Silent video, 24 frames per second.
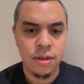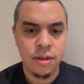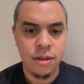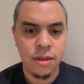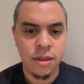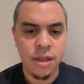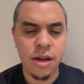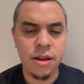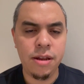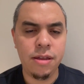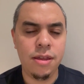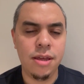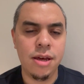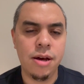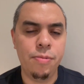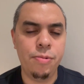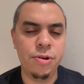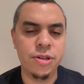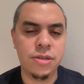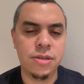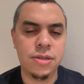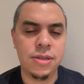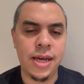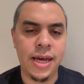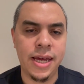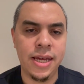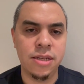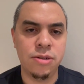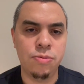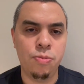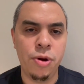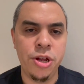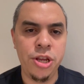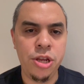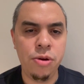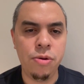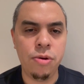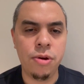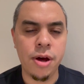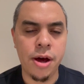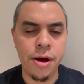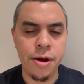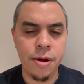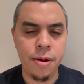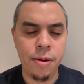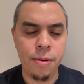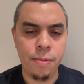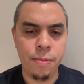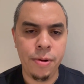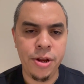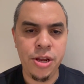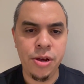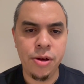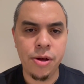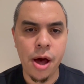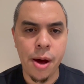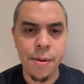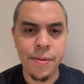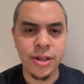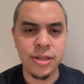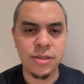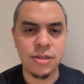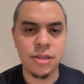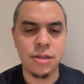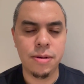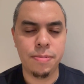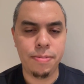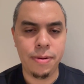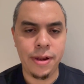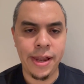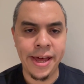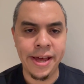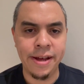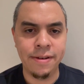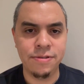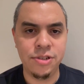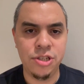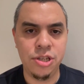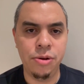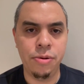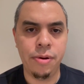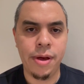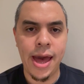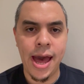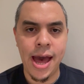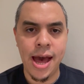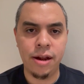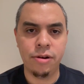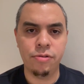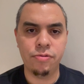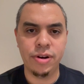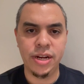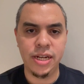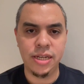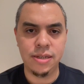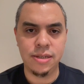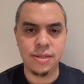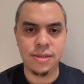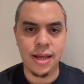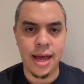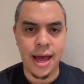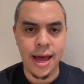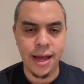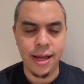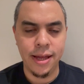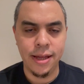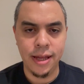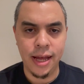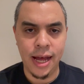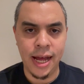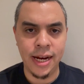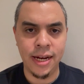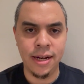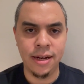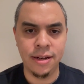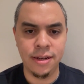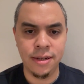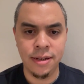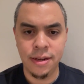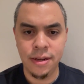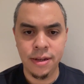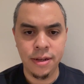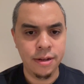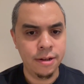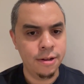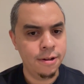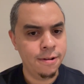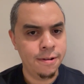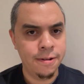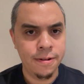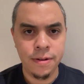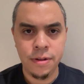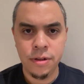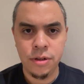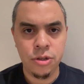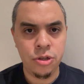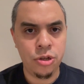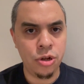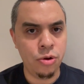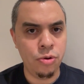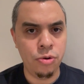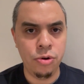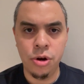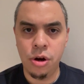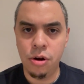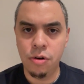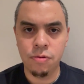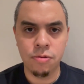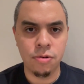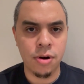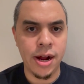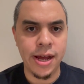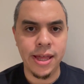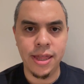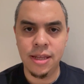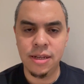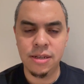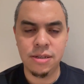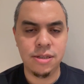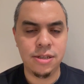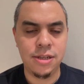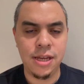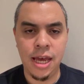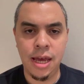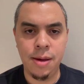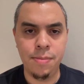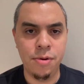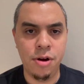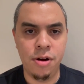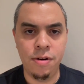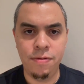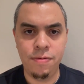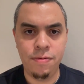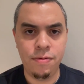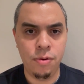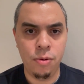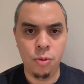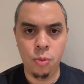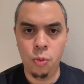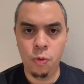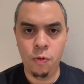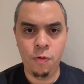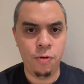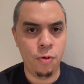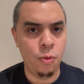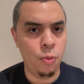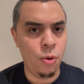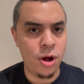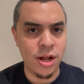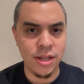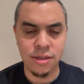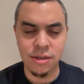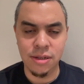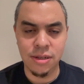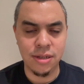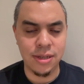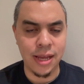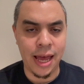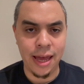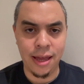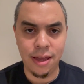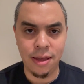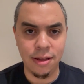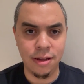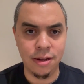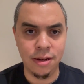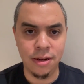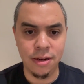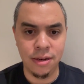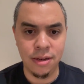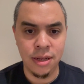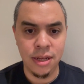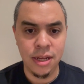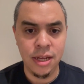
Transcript: only thing I would say is when you go into the playoffs, you can reset, and do not write this team off for 1 second.